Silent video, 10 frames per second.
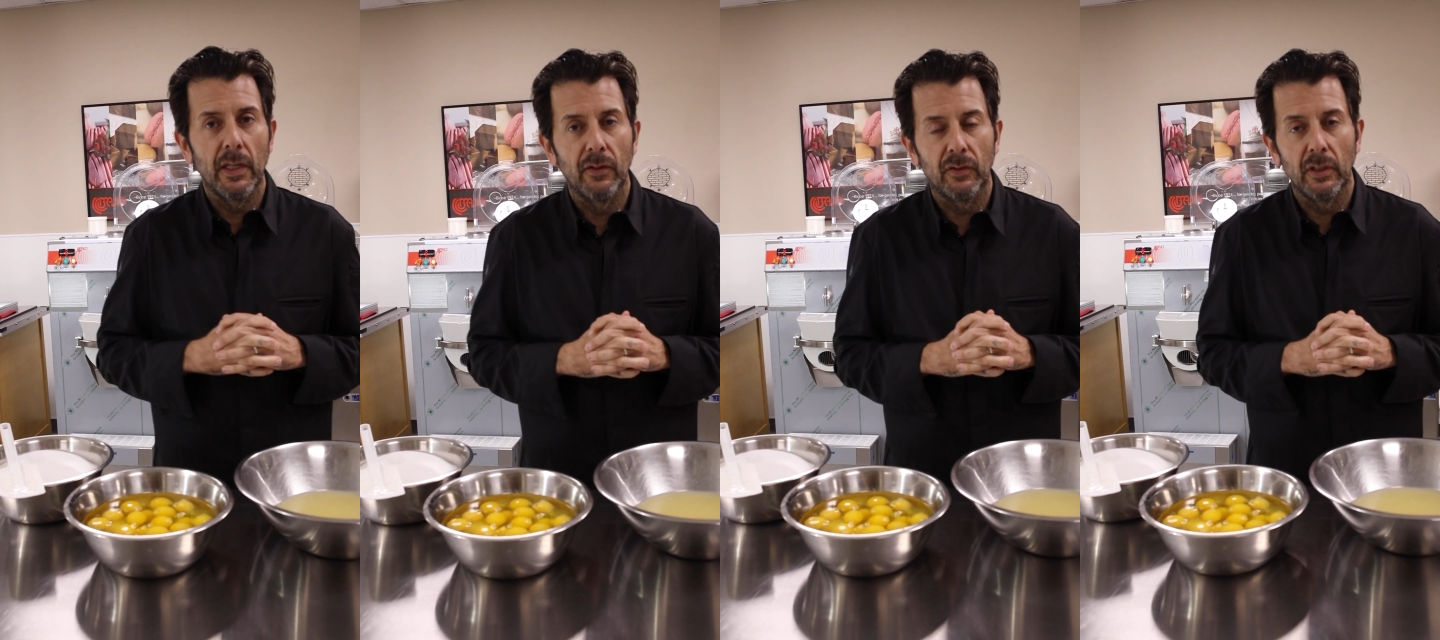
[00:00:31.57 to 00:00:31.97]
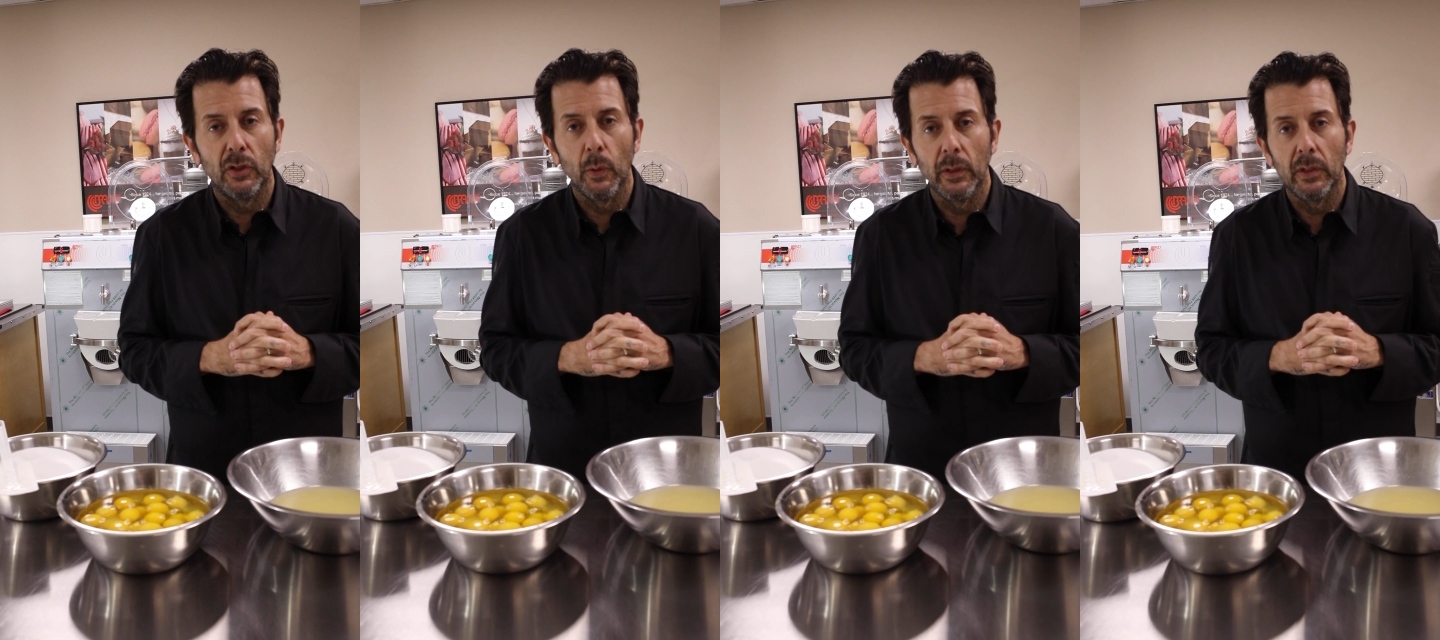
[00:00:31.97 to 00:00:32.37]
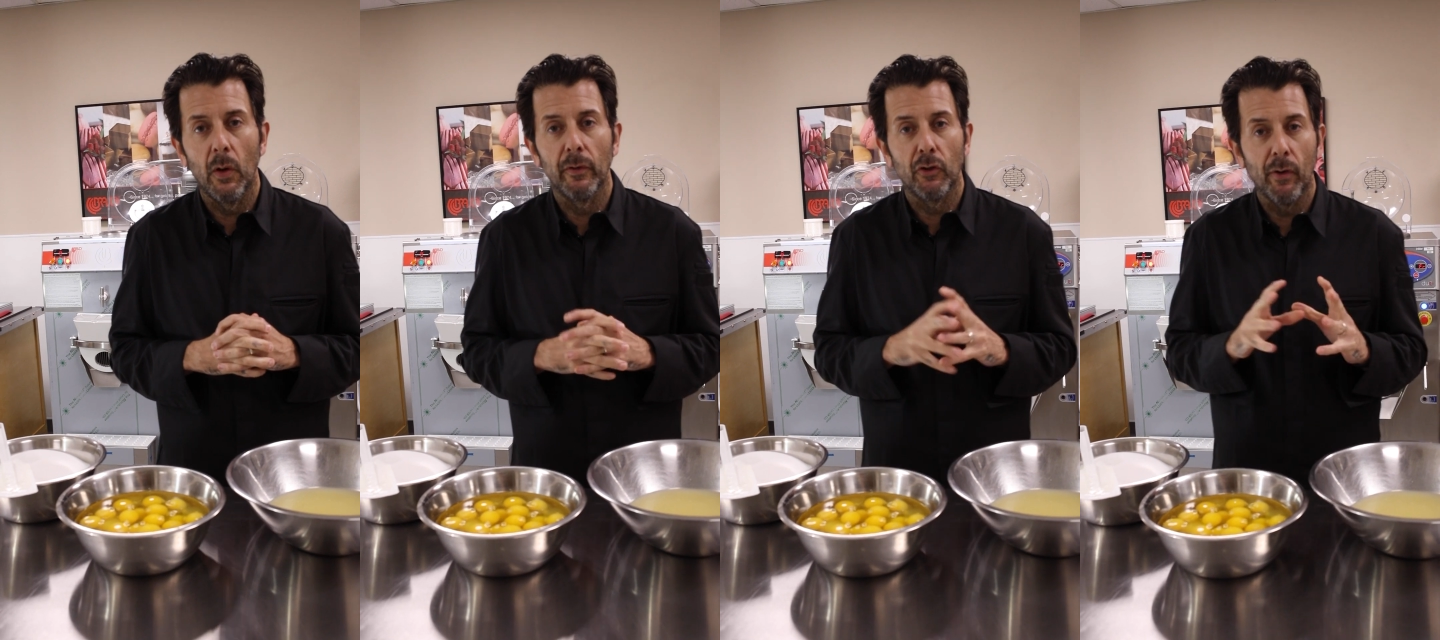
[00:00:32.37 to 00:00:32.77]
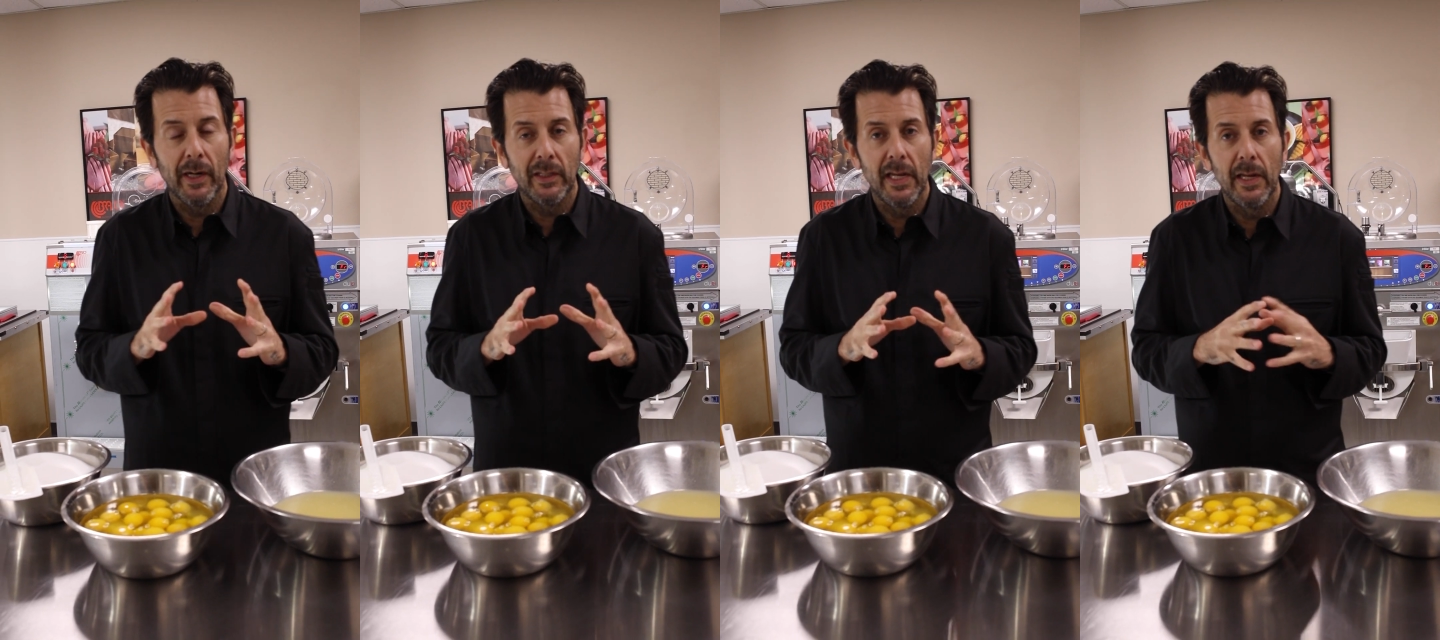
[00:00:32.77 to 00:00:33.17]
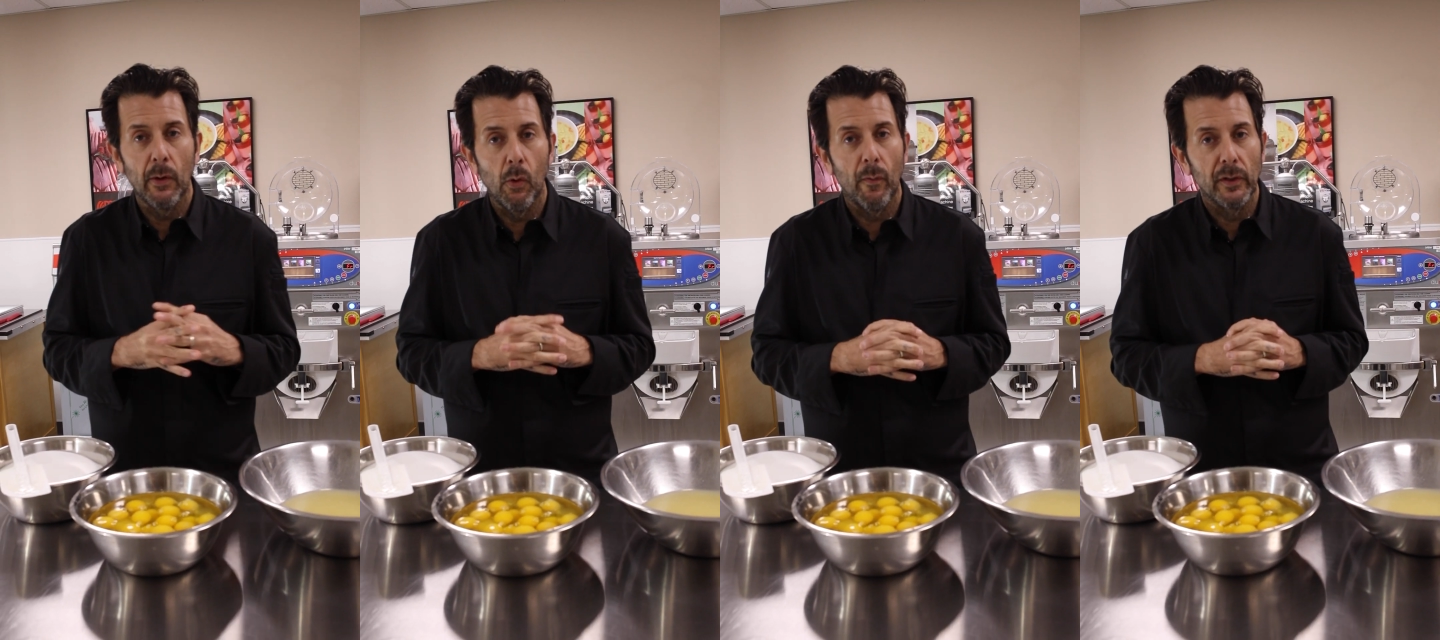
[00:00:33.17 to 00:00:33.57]
is to do it over direct heat
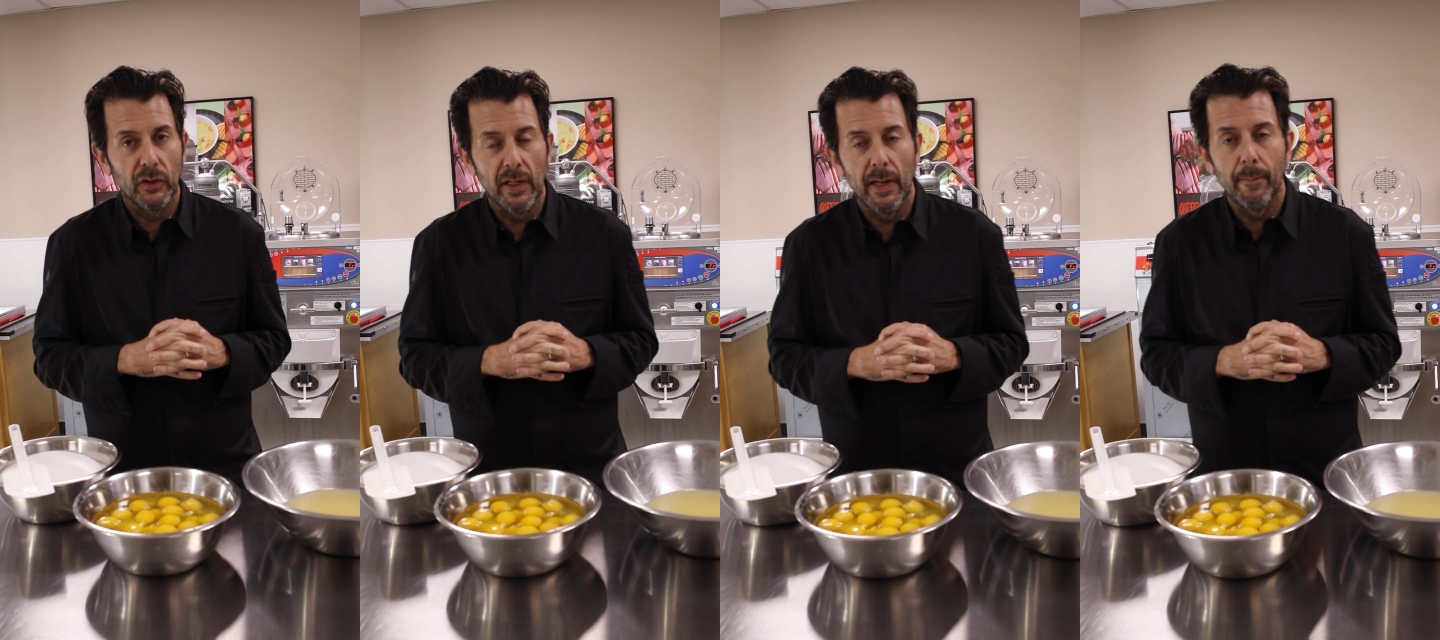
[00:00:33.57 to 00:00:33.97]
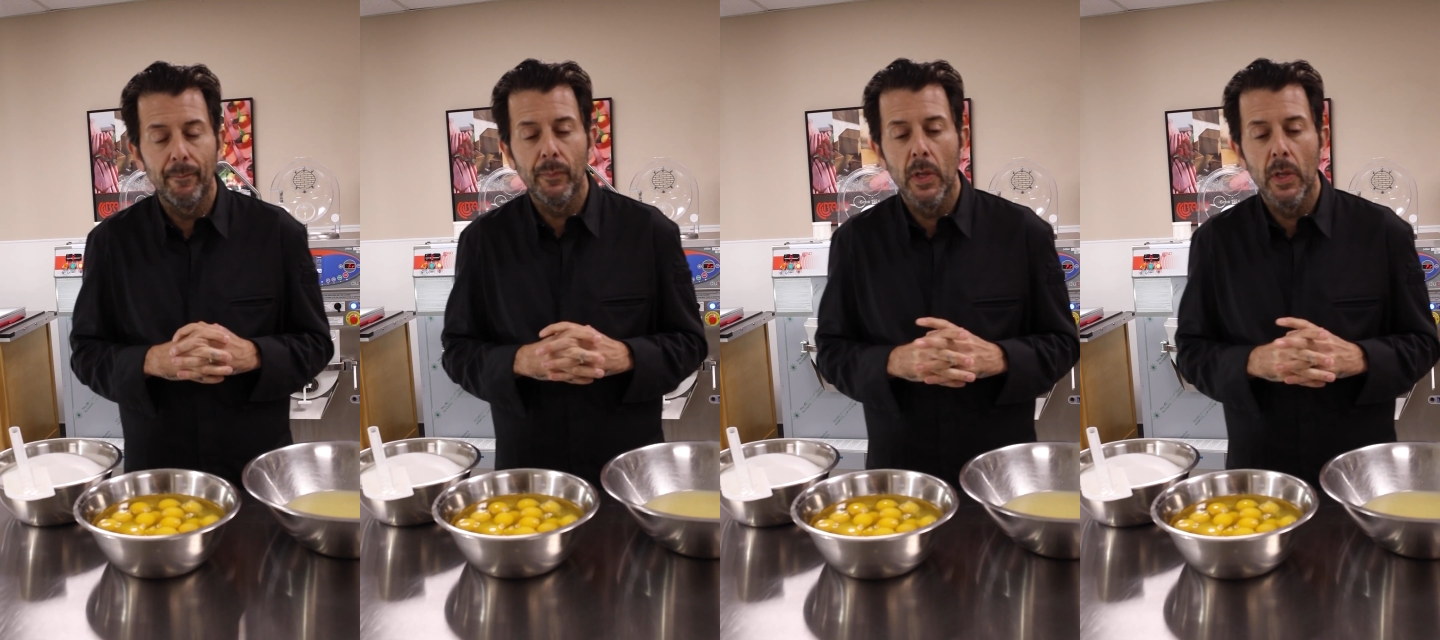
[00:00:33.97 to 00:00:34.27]
or over steam.